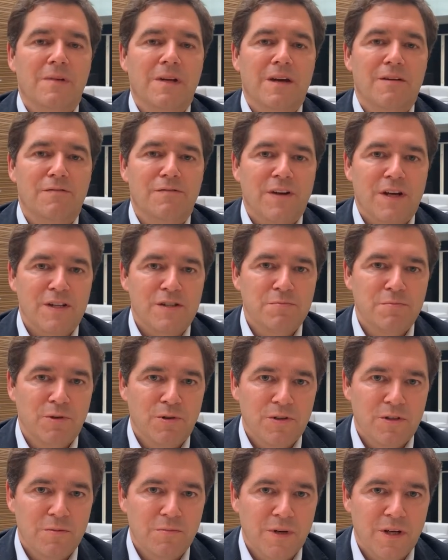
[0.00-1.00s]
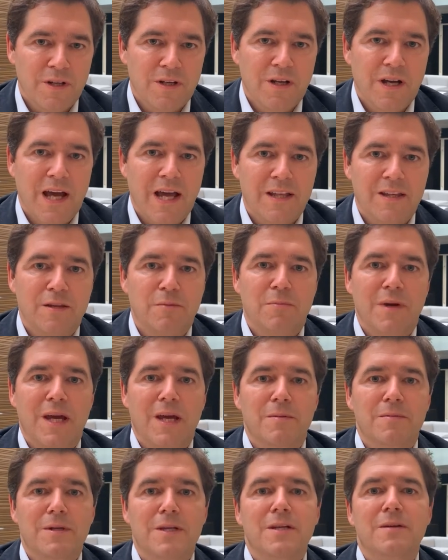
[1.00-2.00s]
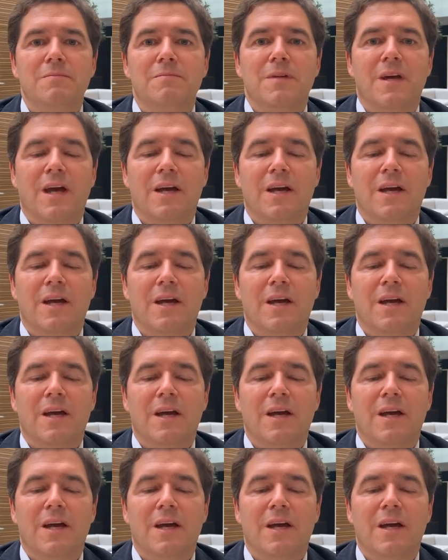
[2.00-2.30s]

affects both the mother and the baby,